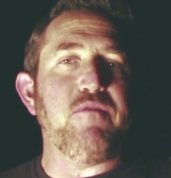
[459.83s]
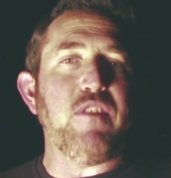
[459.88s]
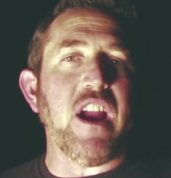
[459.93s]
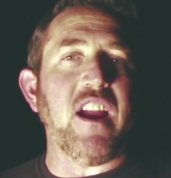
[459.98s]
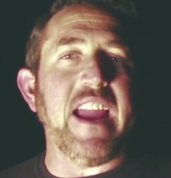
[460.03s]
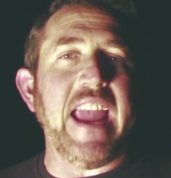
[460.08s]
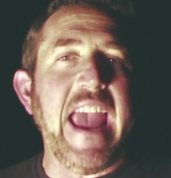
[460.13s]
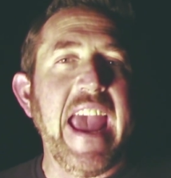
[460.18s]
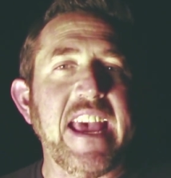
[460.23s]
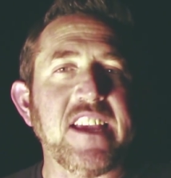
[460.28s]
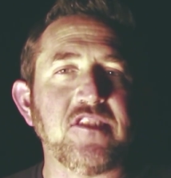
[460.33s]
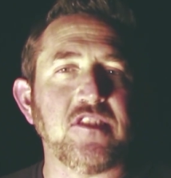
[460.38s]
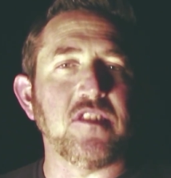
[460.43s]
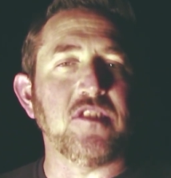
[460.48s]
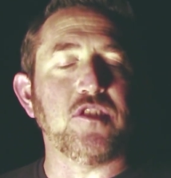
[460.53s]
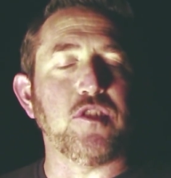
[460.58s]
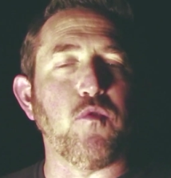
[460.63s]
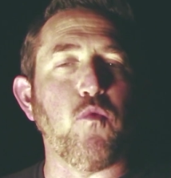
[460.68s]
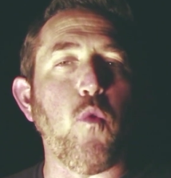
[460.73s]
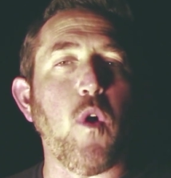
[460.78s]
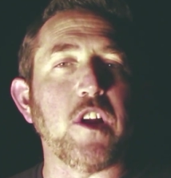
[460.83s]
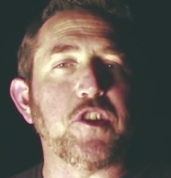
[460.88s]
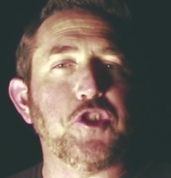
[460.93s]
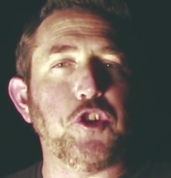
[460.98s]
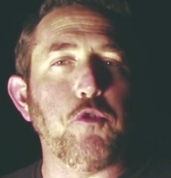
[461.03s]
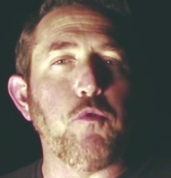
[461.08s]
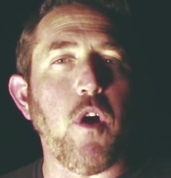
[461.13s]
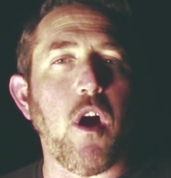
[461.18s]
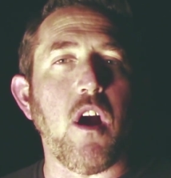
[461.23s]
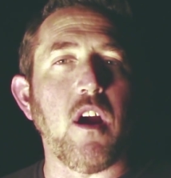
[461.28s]
very essence of what
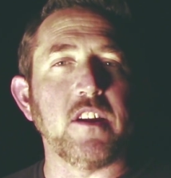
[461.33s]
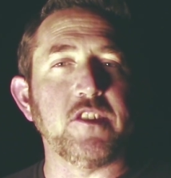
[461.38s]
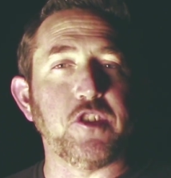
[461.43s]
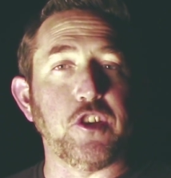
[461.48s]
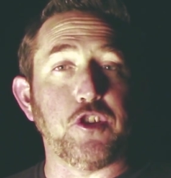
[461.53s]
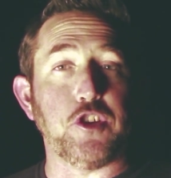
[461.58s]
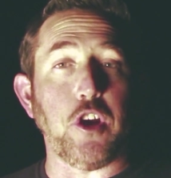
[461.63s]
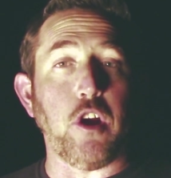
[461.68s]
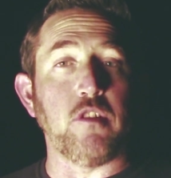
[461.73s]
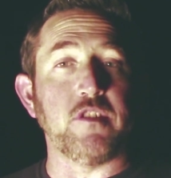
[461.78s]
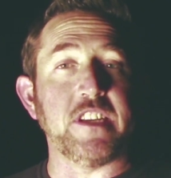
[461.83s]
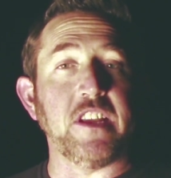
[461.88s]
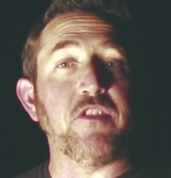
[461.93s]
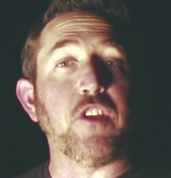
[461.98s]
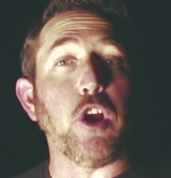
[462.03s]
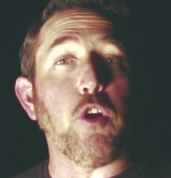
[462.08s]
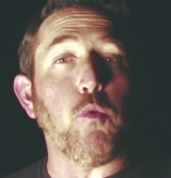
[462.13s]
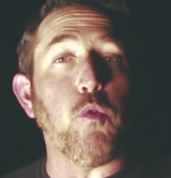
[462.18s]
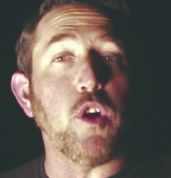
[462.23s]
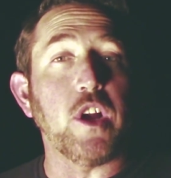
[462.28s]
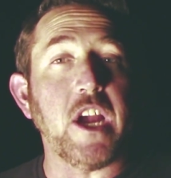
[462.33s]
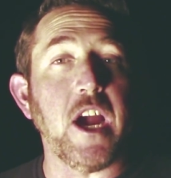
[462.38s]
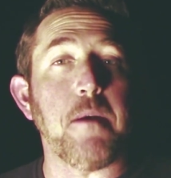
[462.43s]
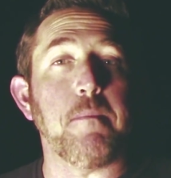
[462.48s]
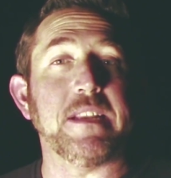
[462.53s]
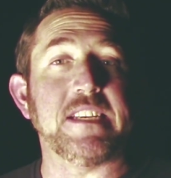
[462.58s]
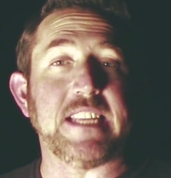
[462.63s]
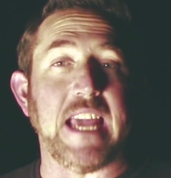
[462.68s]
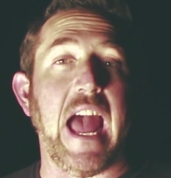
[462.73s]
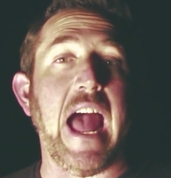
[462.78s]
you are as a church. And there will come
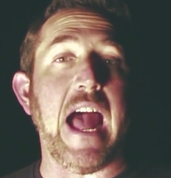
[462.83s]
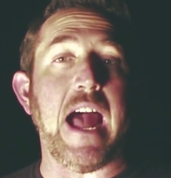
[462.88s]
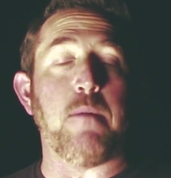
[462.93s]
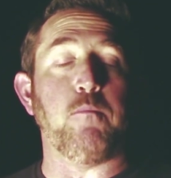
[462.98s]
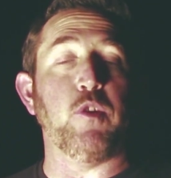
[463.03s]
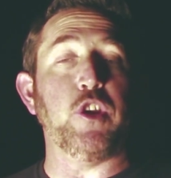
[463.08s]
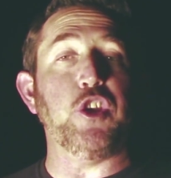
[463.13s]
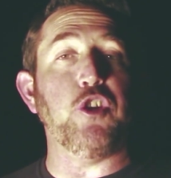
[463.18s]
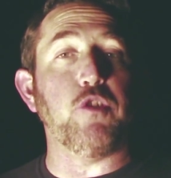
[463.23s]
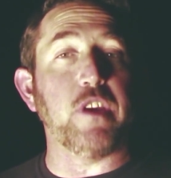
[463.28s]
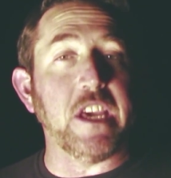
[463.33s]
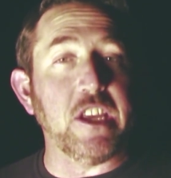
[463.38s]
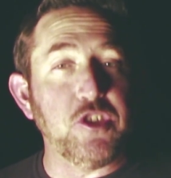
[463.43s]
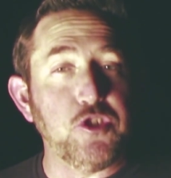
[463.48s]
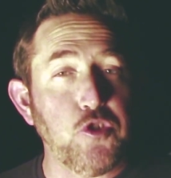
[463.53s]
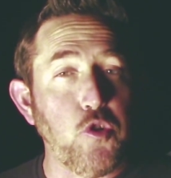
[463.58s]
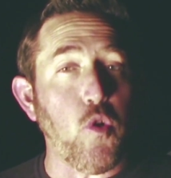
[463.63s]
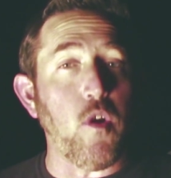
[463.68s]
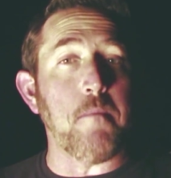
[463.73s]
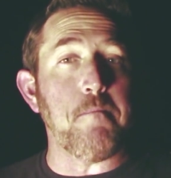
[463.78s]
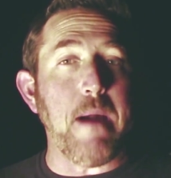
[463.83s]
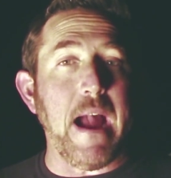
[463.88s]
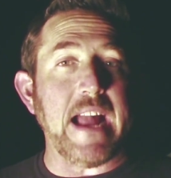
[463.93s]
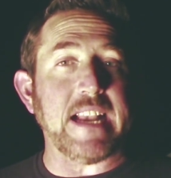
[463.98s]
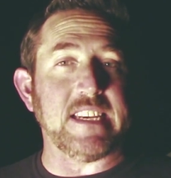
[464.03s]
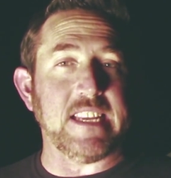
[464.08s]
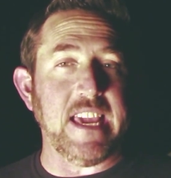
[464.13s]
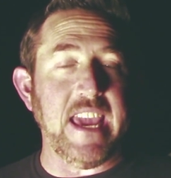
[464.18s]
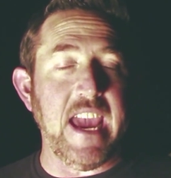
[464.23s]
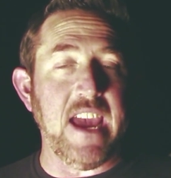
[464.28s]
a time when you can join
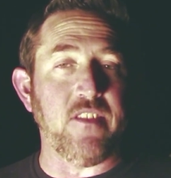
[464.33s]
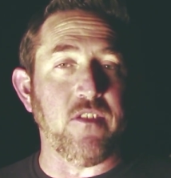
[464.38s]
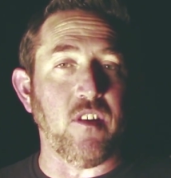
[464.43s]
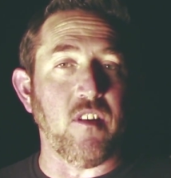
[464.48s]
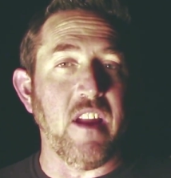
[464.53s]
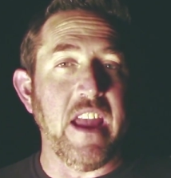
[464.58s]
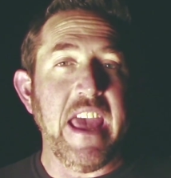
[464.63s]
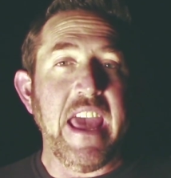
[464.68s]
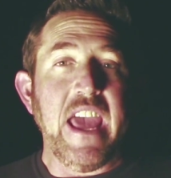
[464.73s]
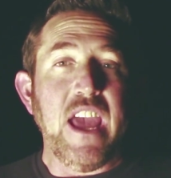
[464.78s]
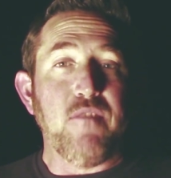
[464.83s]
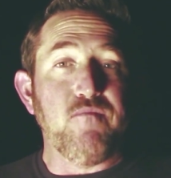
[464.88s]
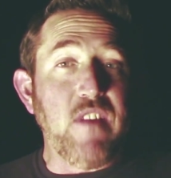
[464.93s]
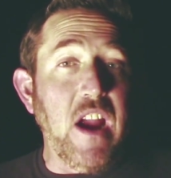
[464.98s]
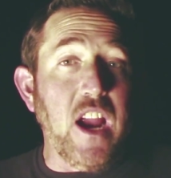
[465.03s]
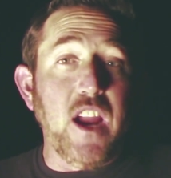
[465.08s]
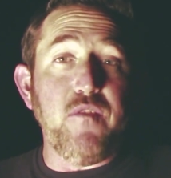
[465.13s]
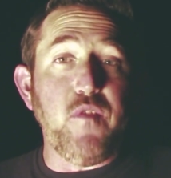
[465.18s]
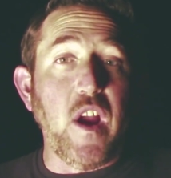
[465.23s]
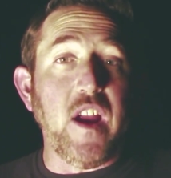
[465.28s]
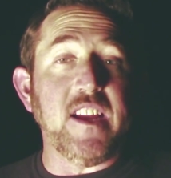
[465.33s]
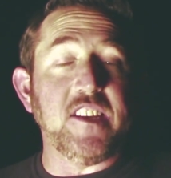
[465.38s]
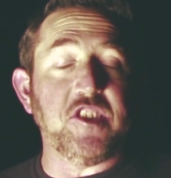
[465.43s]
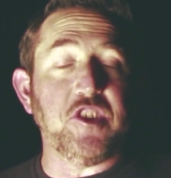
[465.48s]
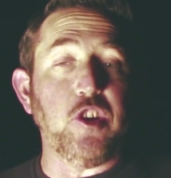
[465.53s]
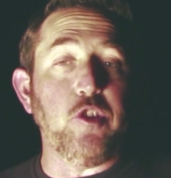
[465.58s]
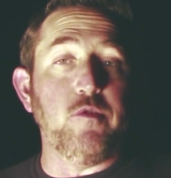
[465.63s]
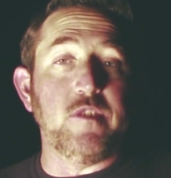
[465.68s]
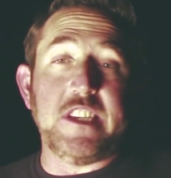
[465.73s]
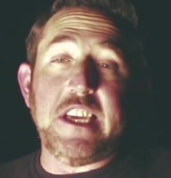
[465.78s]
back together very, very
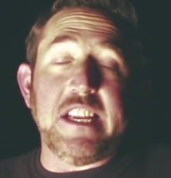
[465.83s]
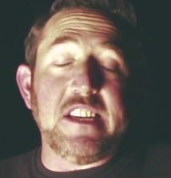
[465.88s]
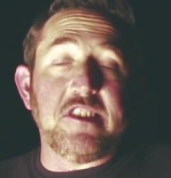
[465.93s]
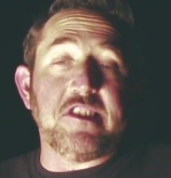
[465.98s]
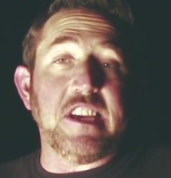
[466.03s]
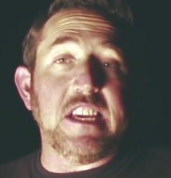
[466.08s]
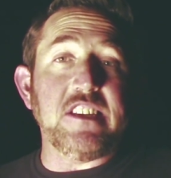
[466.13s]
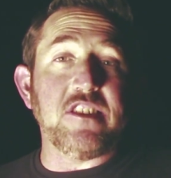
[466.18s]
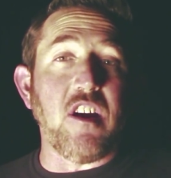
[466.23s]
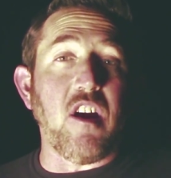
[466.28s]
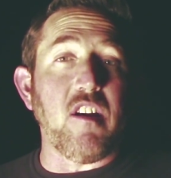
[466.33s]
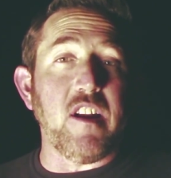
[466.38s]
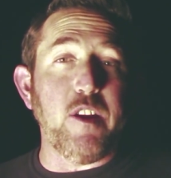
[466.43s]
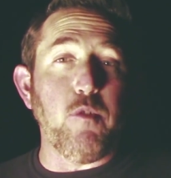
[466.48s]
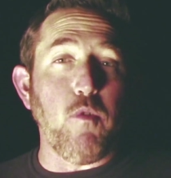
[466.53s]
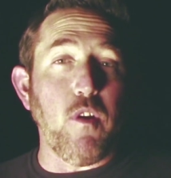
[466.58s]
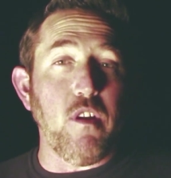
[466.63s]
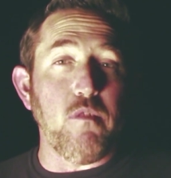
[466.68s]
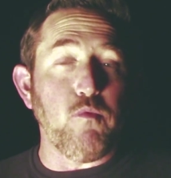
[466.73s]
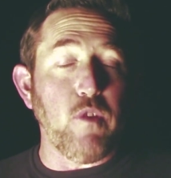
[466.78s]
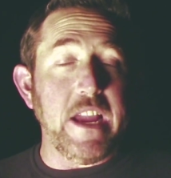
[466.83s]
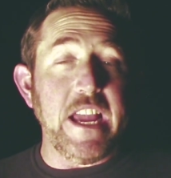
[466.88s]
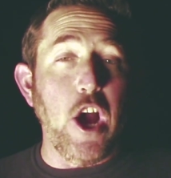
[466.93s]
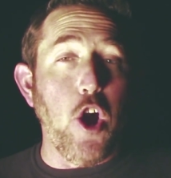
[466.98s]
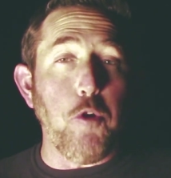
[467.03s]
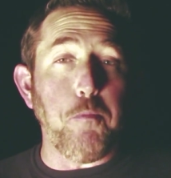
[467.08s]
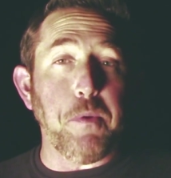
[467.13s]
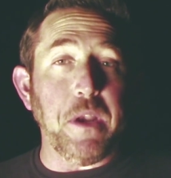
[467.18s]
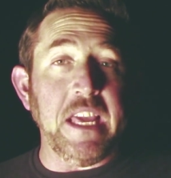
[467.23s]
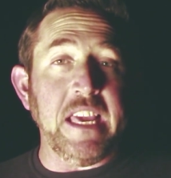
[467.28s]
soon. Tennessee's already
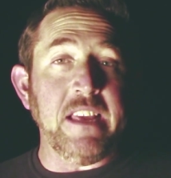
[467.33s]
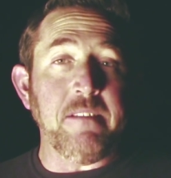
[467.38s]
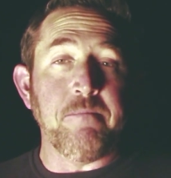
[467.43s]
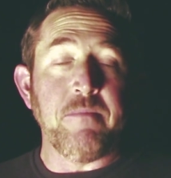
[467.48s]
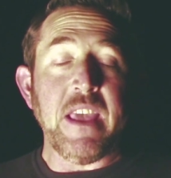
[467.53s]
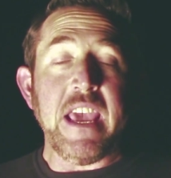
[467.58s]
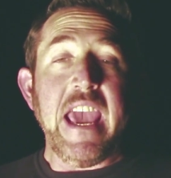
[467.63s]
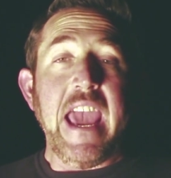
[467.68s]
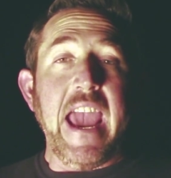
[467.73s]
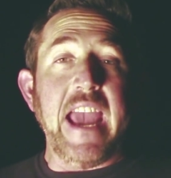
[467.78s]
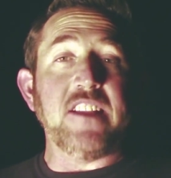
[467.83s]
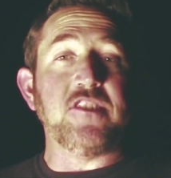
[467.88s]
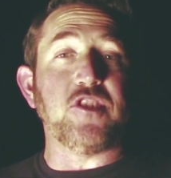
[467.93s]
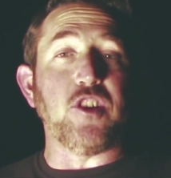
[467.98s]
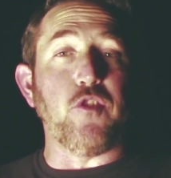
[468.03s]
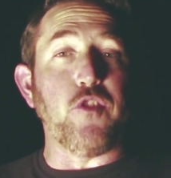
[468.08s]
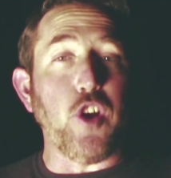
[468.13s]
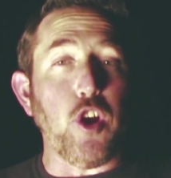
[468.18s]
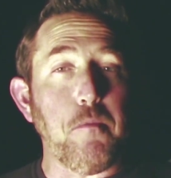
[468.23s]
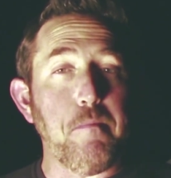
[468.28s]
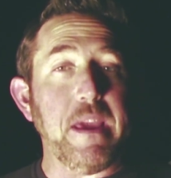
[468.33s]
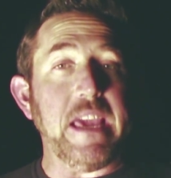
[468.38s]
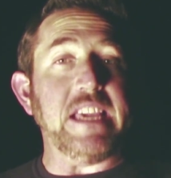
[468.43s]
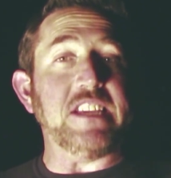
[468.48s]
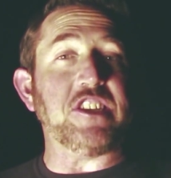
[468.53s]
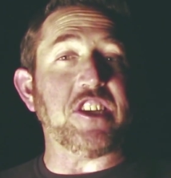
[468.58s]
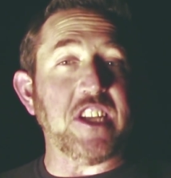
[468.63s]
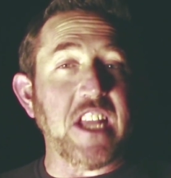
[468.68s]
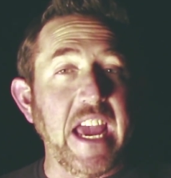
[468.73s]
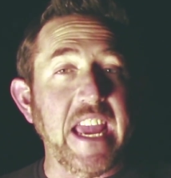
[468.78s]
reopening, and so there will be
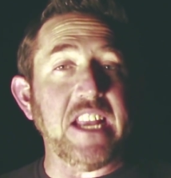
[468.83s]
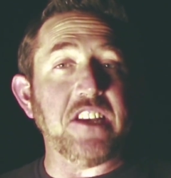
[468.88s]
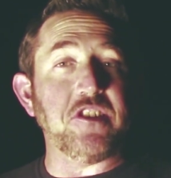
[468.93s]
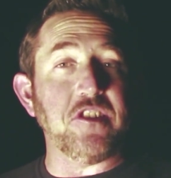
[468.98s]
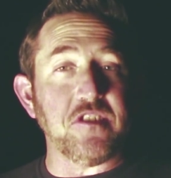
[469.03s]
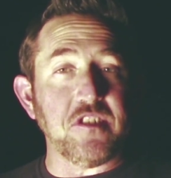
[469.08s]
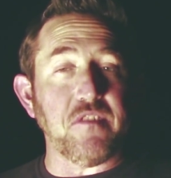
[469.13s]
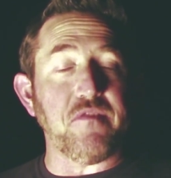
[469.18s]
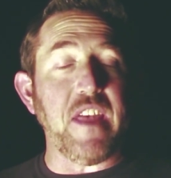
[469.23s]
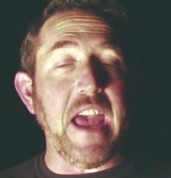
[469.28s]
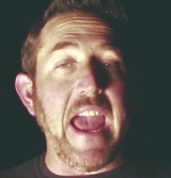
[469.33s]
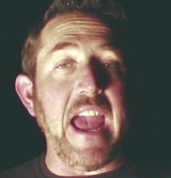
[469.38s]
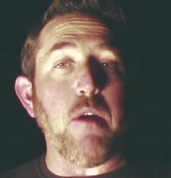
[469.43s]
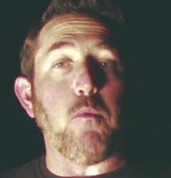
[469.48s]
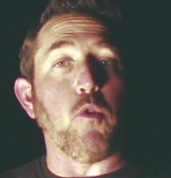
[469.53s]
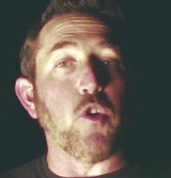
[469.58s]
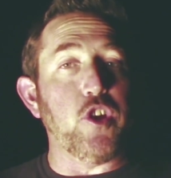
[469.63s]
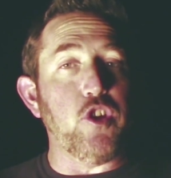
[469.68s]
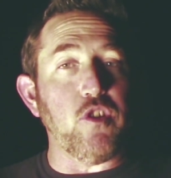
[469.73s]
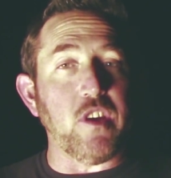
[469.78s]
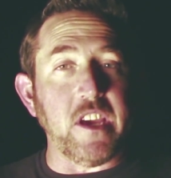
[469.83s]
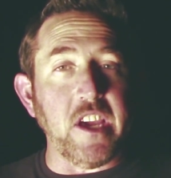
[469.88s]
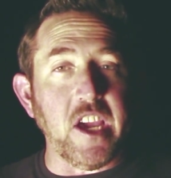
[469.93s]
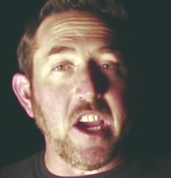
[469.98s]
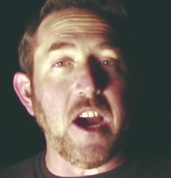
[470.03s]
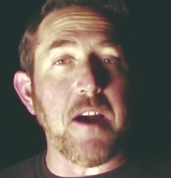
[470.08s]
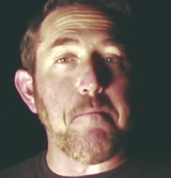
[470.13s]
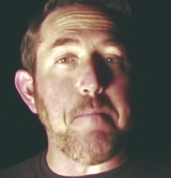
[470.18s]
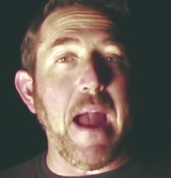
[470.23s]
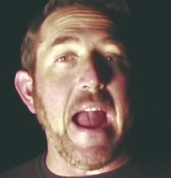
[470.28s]
stages of that where you can
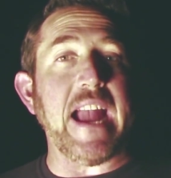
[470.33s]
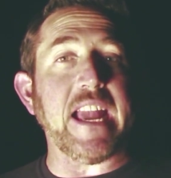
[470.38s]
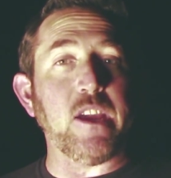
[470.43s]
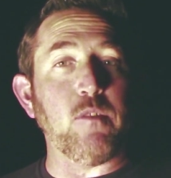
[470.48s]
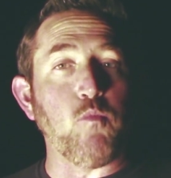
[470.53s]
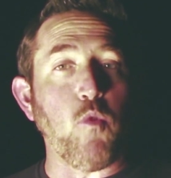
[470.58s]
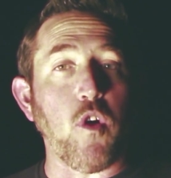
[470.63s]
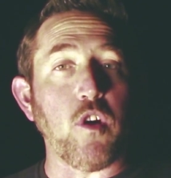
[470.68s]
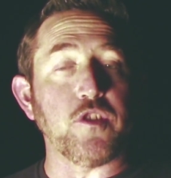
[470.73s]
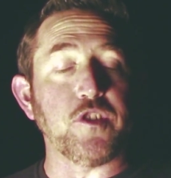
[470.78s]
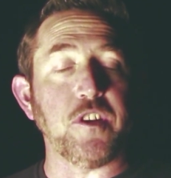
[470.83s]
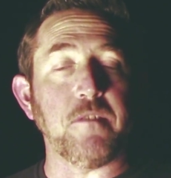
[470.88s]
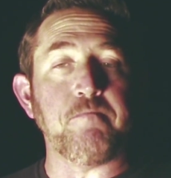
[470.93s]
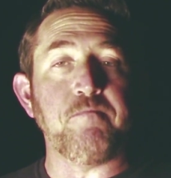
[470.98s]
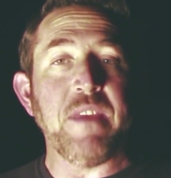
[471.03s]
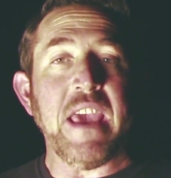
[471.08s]
come back and worship.